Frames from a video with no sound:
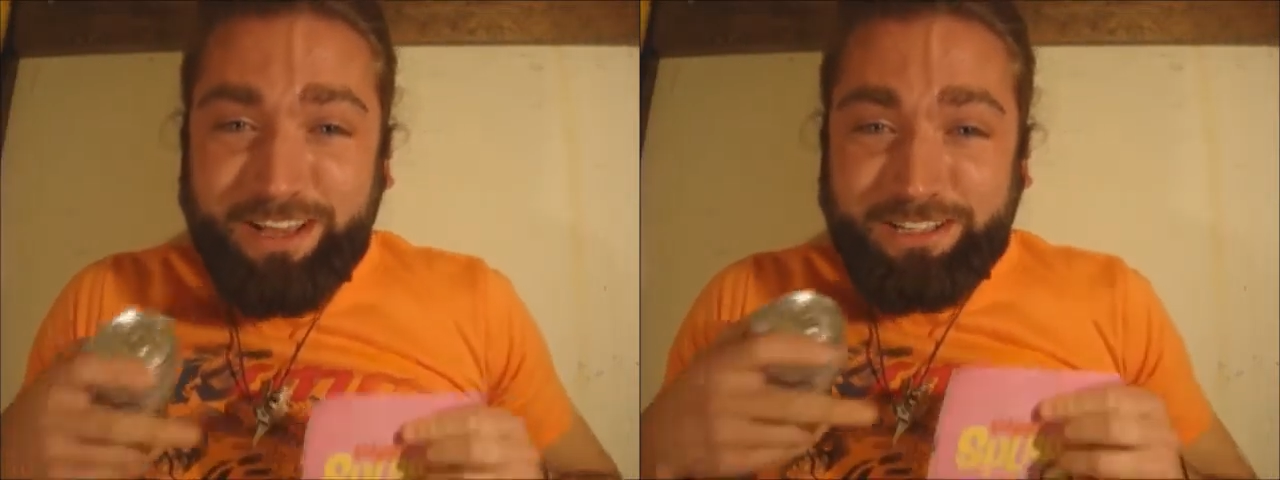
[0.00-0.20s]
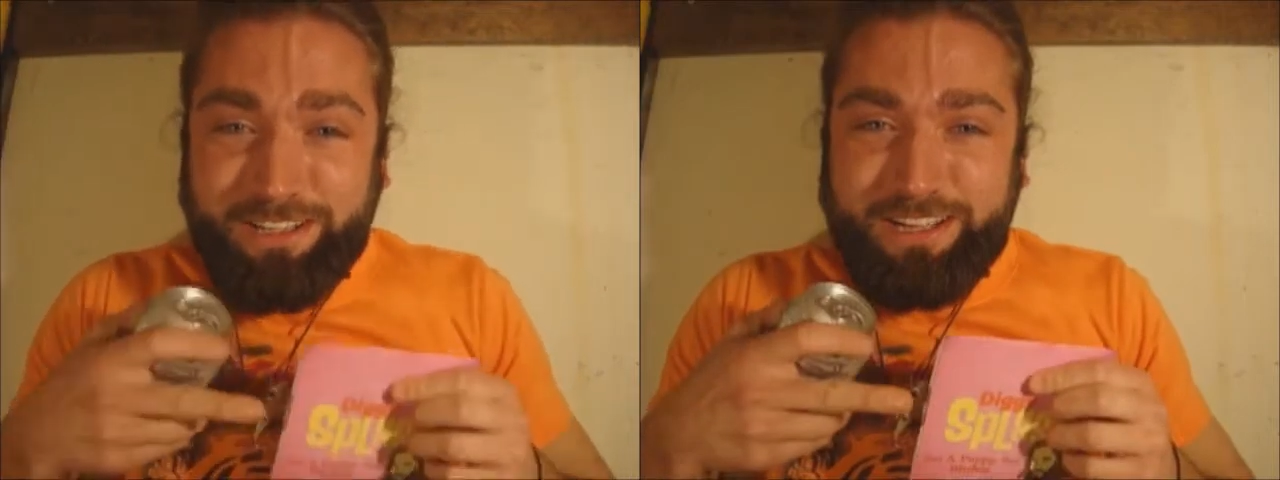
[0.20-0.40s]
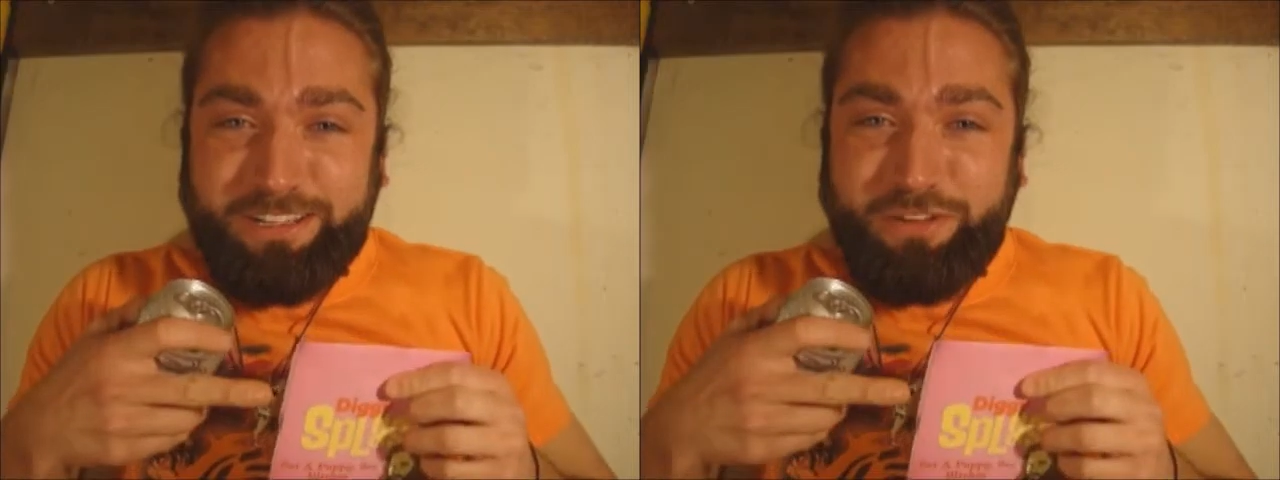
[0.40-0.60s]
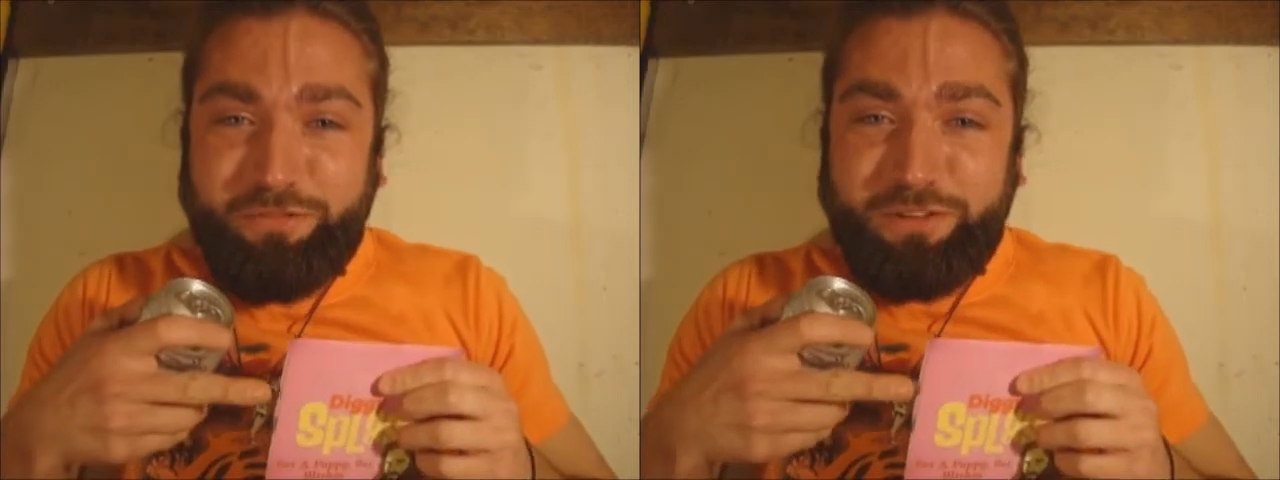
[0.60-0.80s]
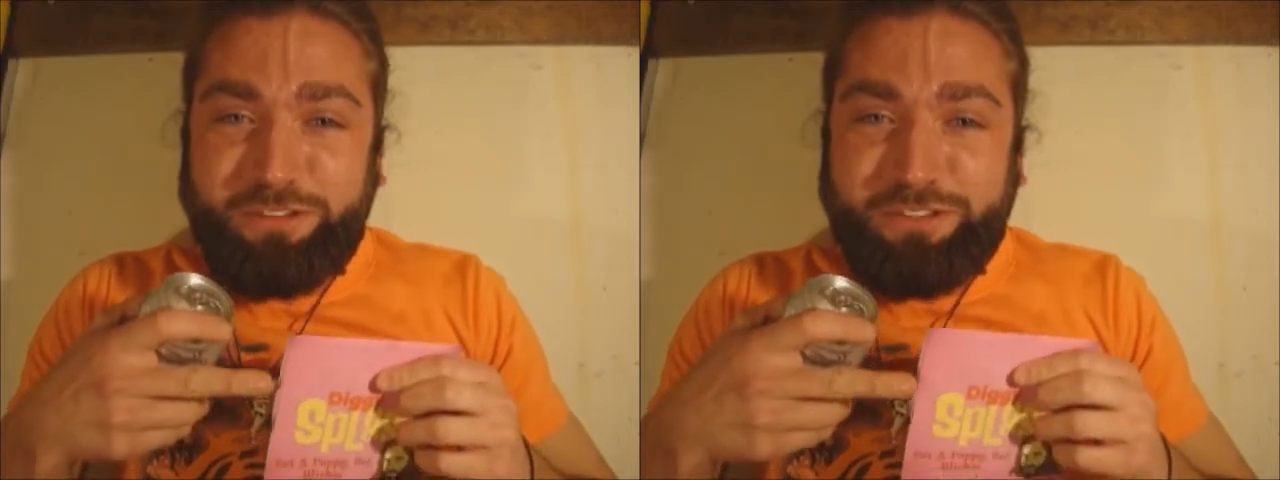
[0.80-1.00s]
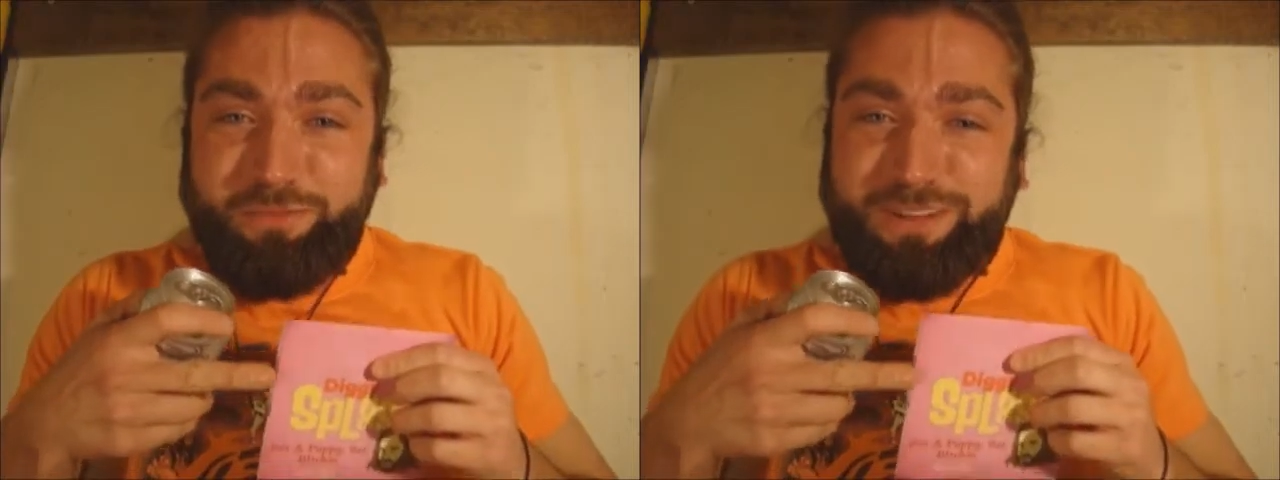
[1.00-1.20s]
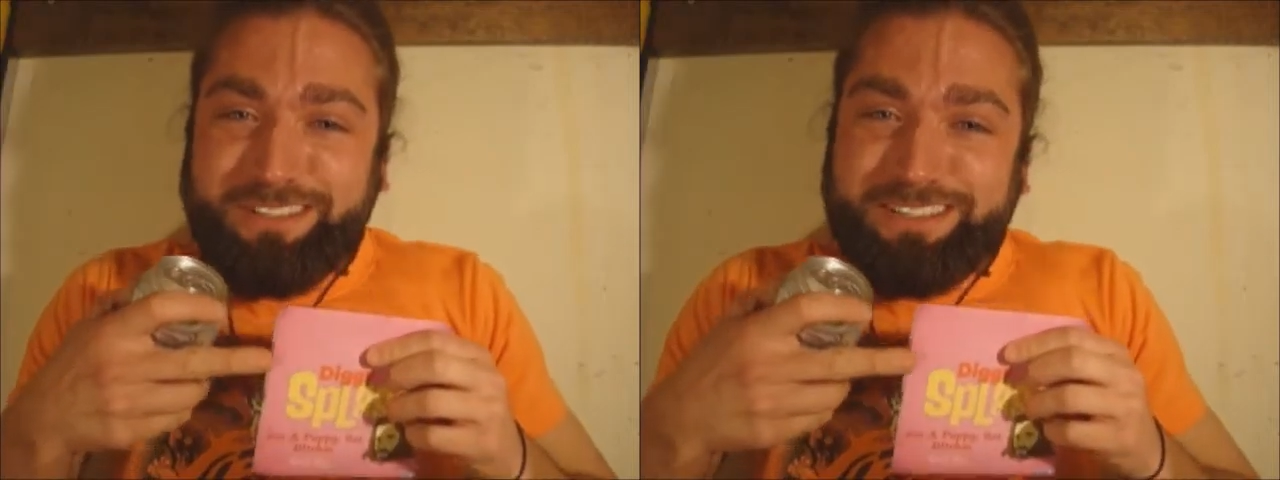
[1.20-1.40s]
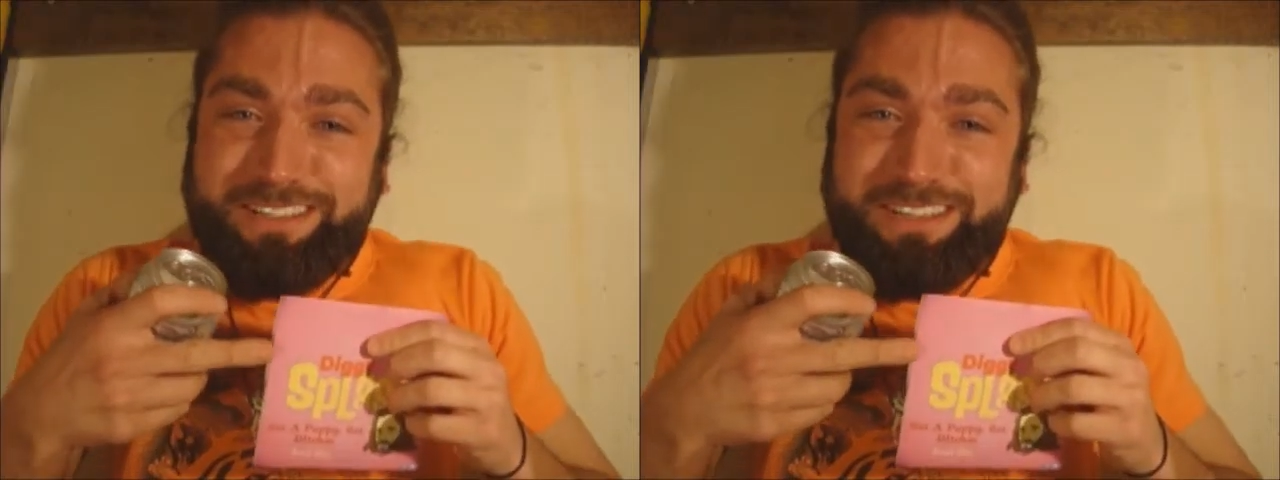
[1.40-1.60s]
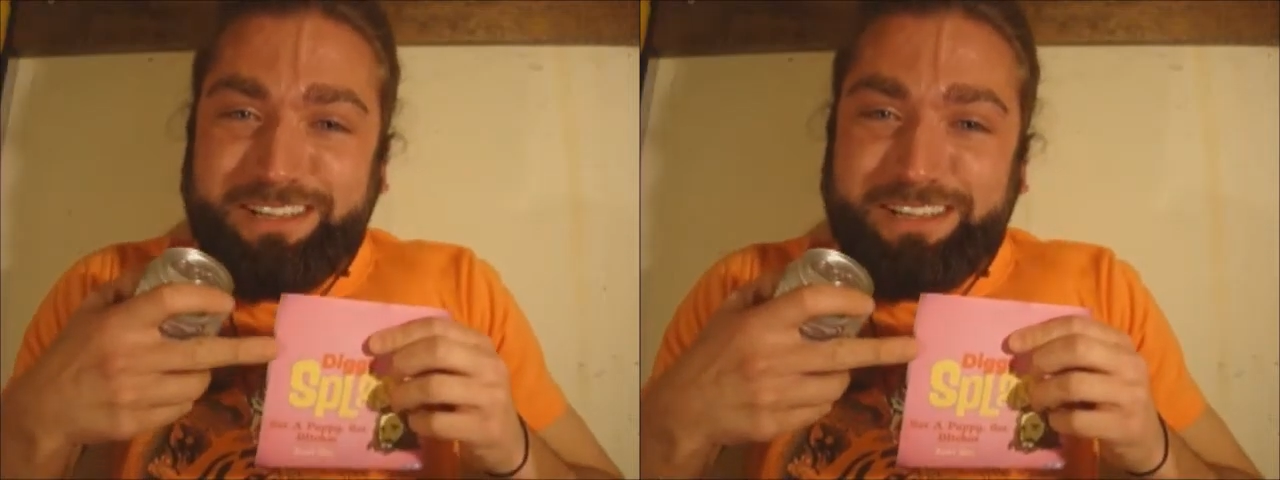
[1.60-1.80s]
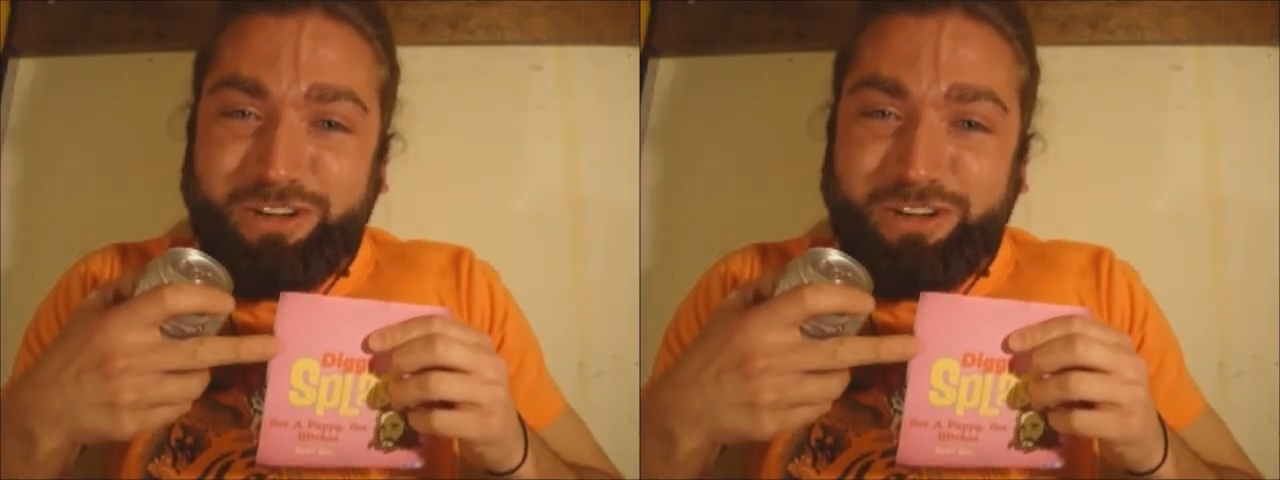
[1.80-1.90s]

I just got done finishing my CD